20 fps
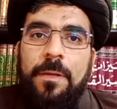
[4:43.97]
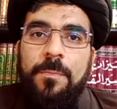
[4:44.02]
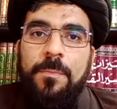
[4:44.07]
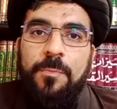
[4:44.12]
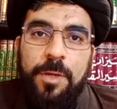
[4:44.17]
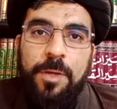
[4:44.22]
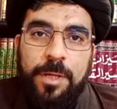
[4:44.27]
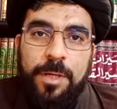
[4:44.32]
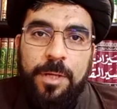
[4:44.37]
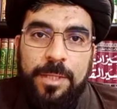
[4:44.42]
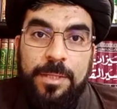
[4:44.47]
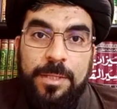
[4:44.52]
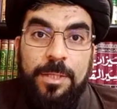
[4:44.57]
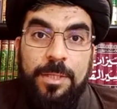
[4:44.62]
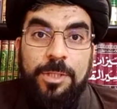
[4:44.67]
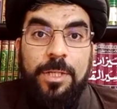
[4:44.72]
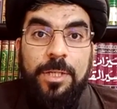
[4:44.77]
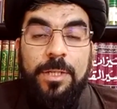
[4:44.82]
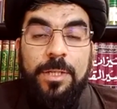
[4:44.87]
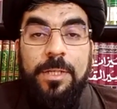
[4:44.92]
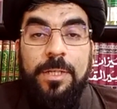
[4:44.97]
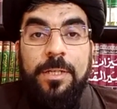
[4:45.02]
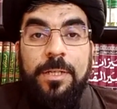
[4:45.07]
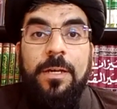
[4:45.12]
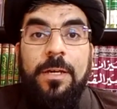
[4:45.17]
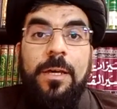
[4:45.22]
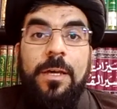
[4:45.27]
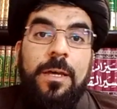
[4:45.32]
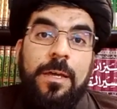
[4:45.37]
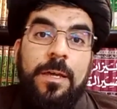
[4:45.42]
preconditioning,
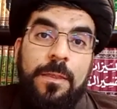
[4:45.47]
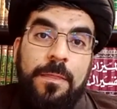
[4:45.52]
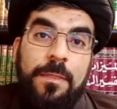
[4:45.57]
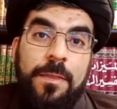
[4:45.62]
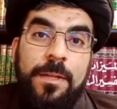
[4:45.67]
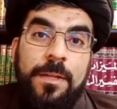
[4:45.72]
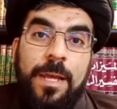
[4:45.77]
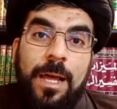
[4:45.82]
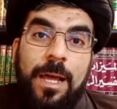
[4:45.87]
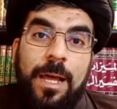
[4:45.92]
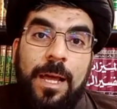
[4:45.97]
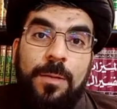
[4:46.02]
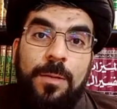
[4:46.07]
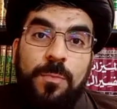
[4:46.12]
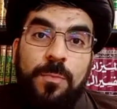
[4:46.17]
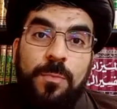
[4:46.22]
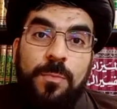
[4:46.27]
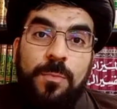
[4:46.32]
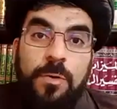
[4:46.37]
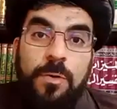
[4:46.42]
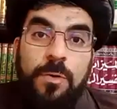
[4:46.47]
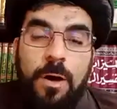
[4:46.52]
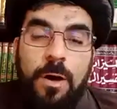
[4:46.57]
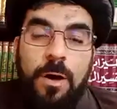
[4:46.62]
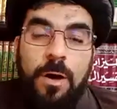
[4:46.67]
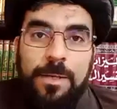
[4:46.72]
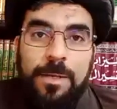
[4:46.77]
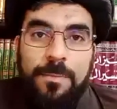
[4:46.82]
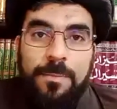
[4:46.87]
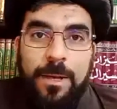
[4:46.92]
then
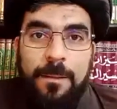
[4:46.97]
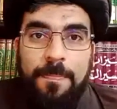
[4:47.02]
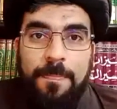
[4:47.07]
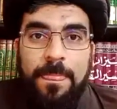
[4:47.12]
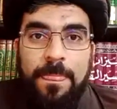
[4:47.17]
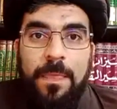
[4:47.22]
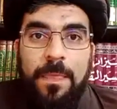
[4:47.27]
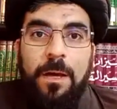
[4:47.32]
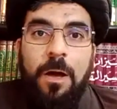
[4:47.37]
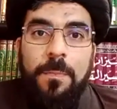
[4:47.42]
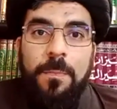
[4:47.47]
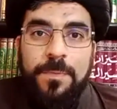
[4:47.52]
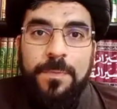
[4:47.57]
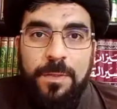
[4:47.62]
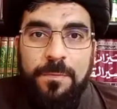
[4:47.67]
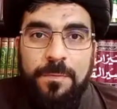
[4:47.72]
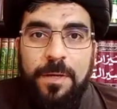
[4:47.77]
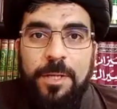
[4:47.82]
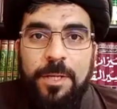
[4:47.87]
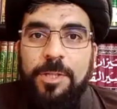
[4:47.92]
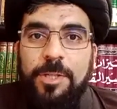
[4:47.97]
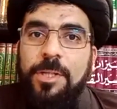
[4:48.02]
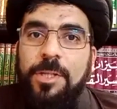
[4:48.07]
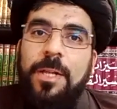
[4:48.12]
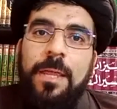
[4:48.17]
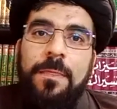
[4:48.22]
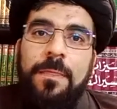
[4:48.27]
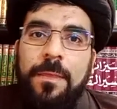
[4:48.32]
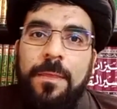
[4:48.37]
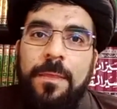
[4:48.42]
al-muraqibah, observation,
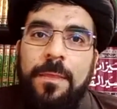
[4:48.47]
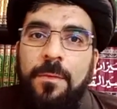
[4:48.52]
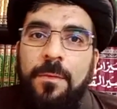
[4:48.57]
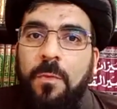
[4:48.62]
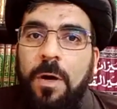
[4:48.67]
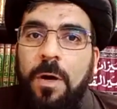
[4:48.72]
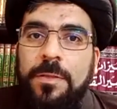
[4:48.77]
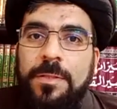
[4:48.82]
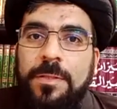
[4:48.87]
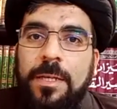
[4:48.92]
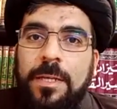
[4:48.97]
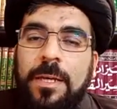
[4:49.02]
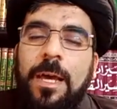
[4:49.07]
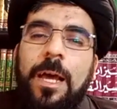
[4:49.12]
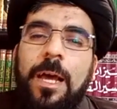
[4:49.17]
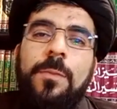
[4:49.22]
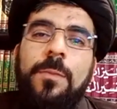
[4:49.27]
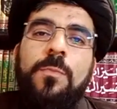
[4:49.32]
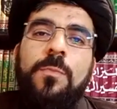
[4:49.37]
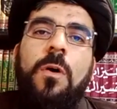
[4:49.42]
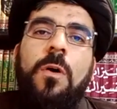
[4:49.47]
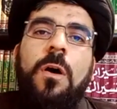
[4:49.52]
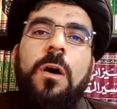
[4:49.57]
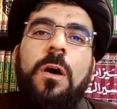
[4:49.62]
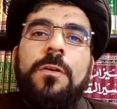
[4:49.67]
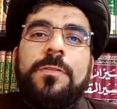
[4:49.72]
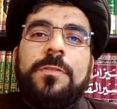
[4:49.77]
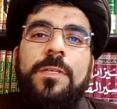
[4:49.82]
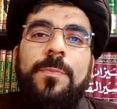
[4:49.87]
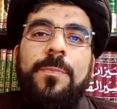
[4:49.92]
and then what?
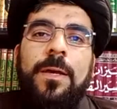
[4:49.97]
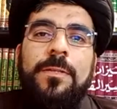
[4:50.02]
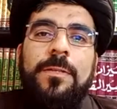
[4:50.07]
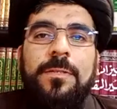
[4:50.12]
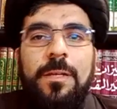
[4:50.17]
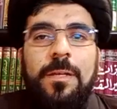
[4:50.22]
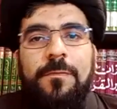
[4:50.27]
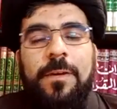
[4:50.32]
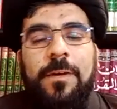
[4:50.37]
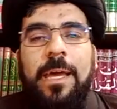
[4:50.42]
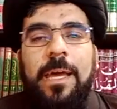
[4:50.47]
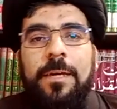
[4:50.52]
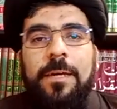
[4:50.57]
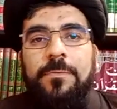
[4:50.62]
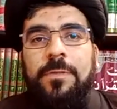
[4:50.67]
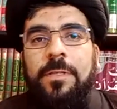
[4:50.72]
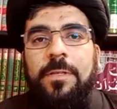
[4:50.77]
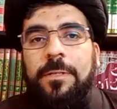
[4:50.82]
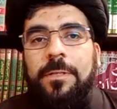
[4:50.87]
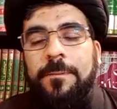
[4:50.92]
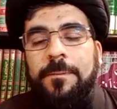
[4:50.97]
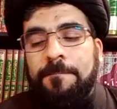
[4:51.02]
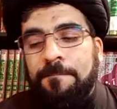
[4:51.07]
Al-muhasibah, self-accounting.